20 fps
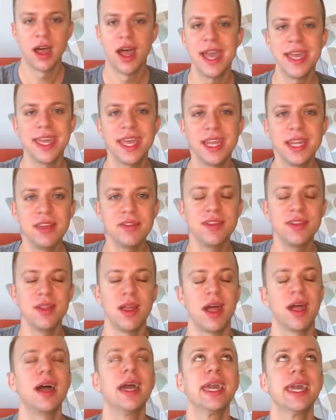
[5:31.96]
I
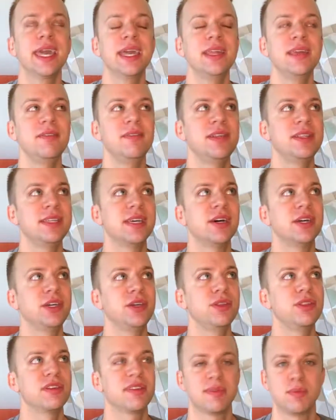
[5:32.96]
can't even tell
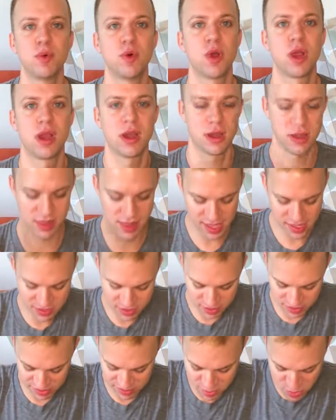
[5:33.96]
you there's more. Like, there's